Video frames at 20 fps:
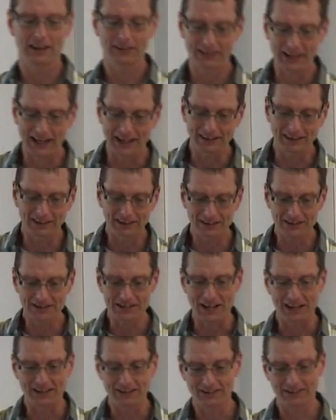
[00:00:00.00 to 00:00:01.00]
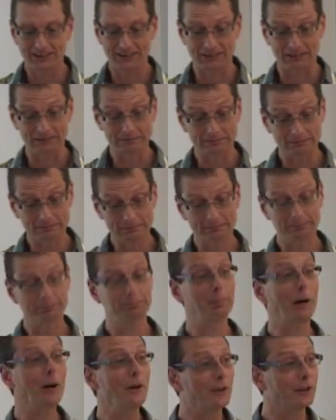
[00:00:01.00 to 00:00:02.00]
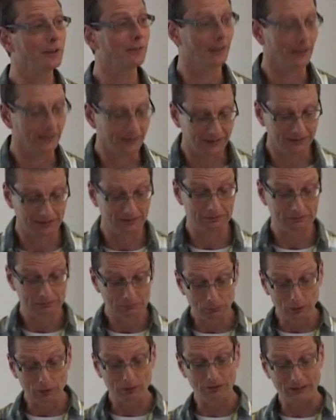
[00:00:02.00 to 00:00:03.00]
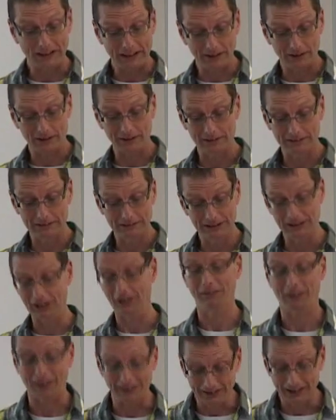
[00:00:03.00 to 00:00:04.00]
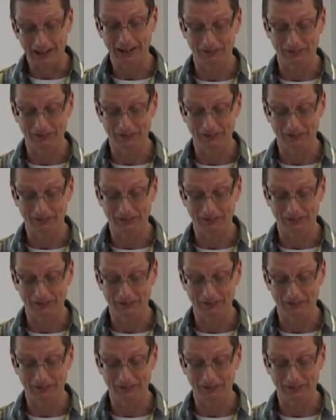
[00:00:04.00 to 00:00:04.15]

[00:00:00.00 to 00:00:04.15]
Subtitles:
then in a sense, both of us will feel, you know, if I